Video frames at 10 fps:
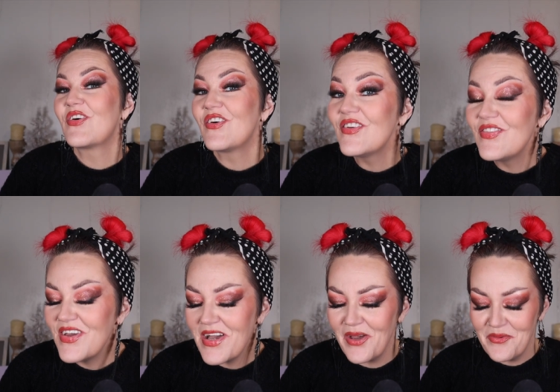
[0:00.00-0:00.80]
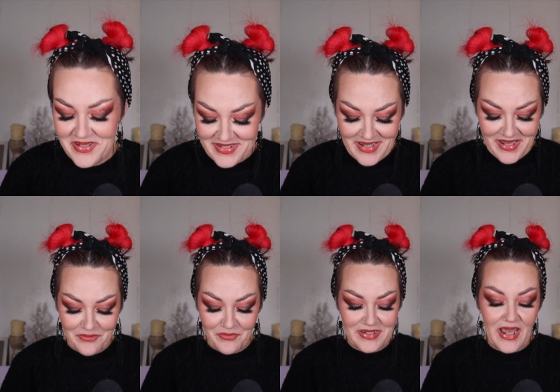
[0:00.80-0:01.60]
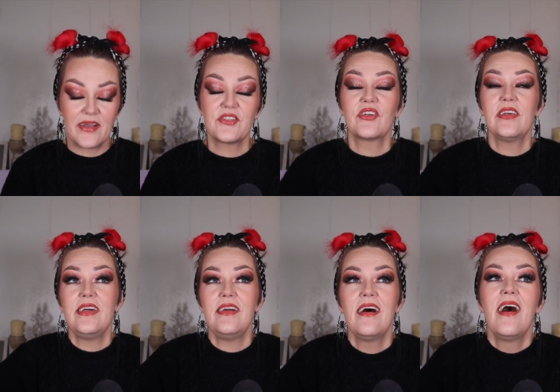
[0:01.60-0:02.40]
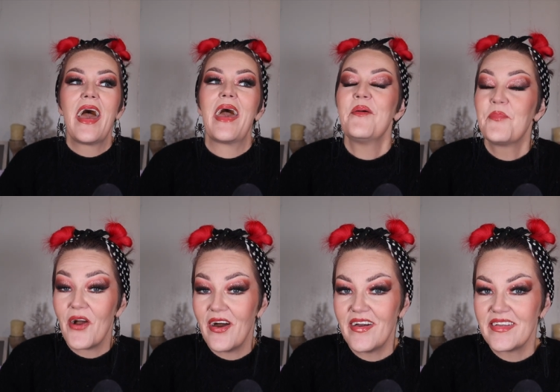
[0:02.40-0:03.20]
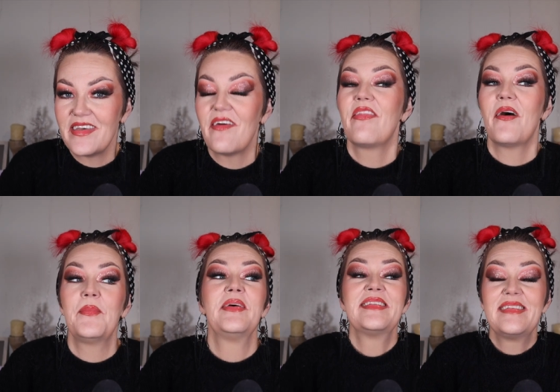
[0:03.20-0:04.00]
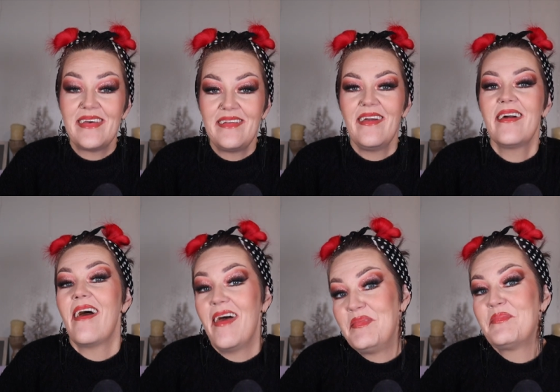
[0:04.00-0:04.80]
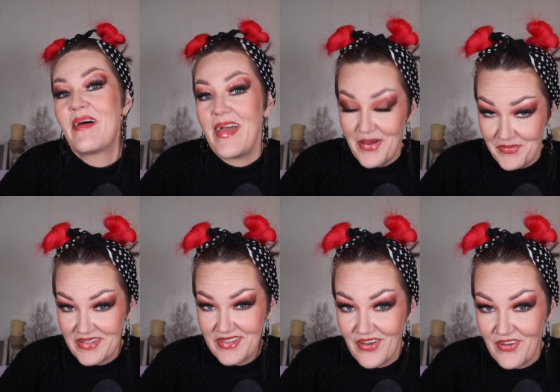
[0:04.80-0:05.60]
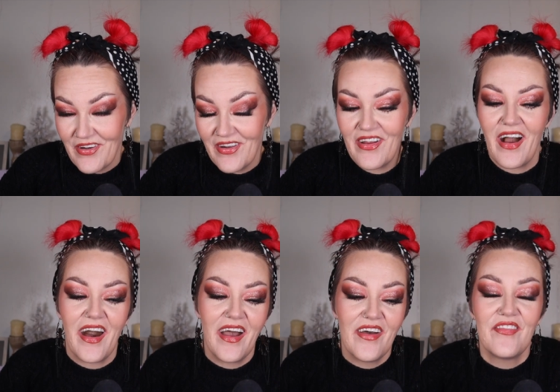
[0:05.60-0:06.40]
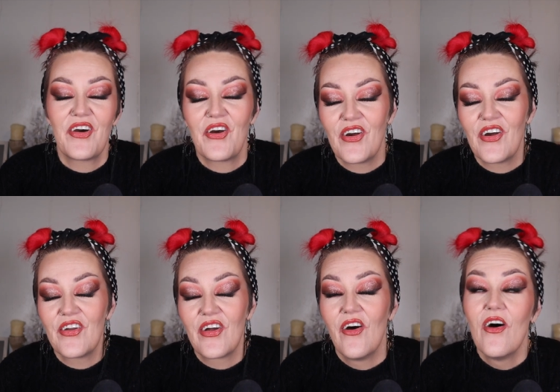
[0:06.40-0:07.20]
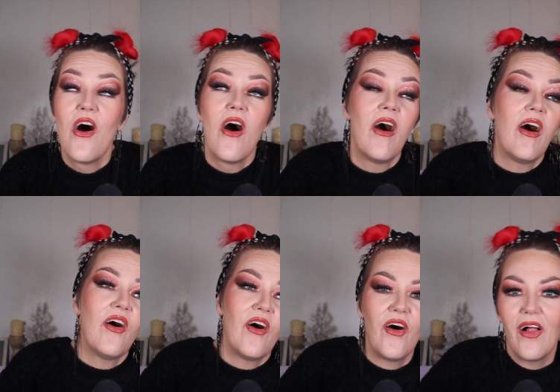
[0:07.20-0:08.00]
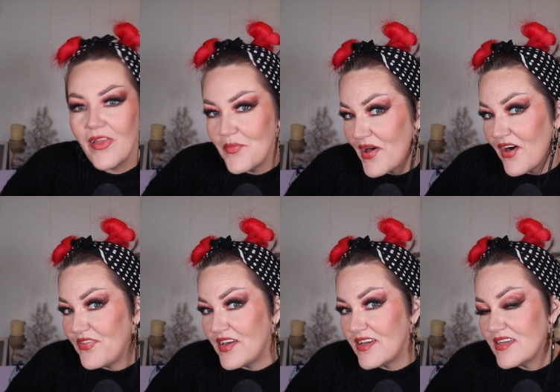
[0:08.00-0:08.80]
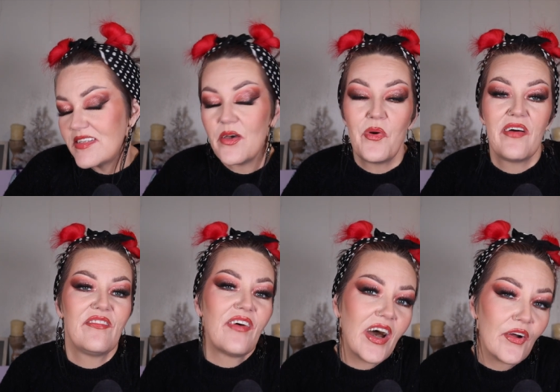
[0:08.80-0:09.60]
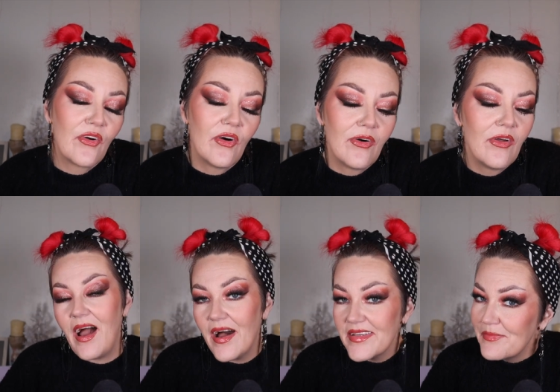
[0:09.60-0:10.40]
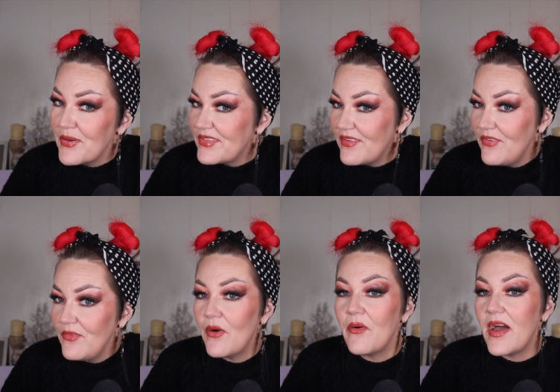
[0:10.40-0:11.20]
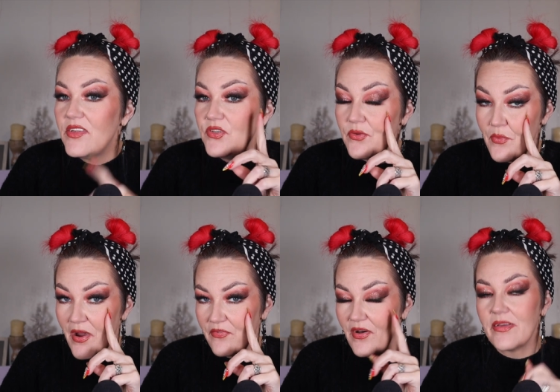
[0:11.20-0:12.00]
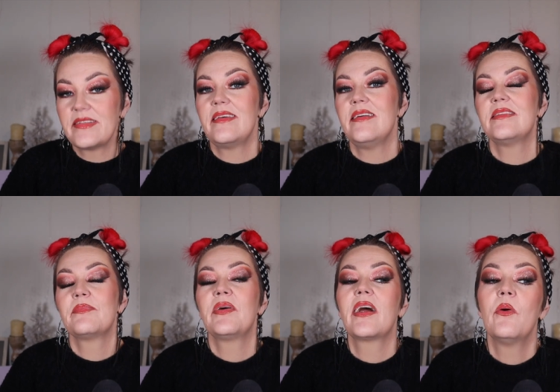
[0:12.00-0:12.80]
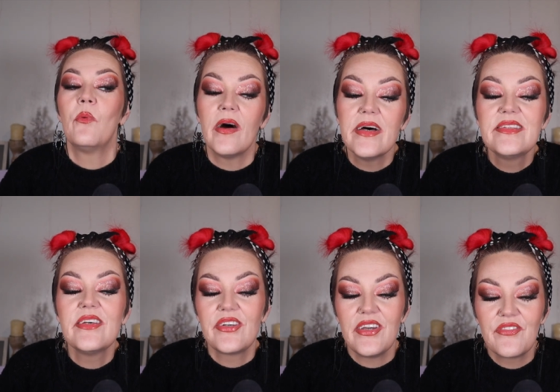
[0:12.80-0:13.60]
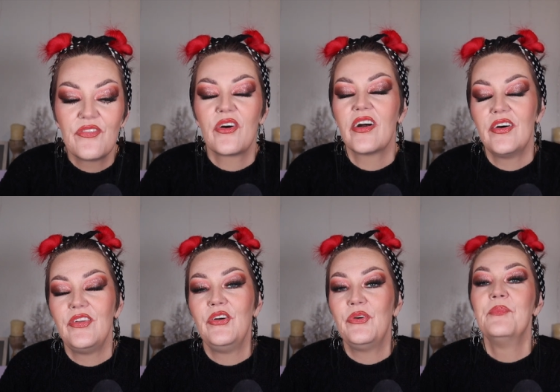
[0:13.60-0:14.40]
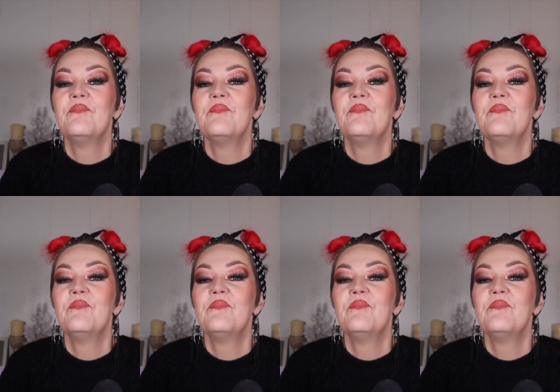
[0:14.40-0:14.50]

third thing I was sent was actually a product that was sitting in my Amazon cart. I have heard all about this. It went viral. As most of you know, I do wear falsies, but I was looking for a new